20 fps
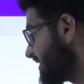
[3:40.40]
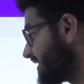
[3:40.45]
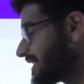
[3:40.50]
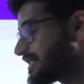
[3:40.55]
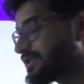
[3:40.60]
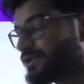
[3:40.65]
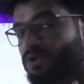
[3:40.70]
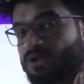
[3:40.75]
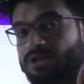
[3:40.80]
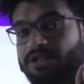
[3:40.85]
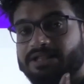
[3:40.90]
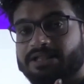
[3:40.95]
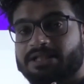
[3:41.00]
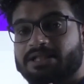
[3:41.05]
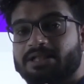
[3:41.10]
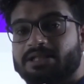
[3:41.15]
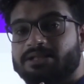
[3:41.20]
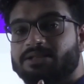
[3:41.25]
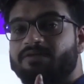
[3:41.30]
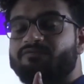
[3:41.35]
CNS only.
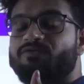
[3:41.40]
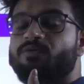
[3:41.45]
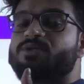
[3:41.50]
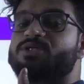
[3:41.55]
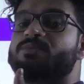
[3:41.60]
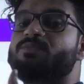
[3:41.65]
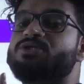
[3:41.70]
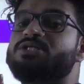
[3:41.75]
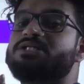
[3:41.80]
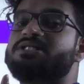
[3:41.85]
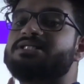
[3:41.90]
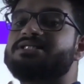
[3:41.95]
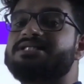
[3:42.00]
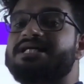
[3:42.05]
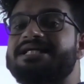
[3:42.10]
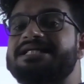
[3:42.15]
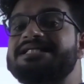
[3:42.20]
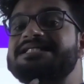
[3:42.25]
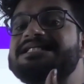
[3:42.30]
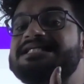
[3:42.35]
Information processing
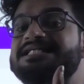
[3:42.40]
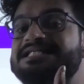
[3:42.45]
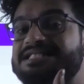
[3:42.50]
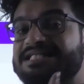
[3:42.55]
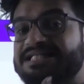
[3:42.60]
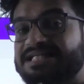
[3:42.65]
site is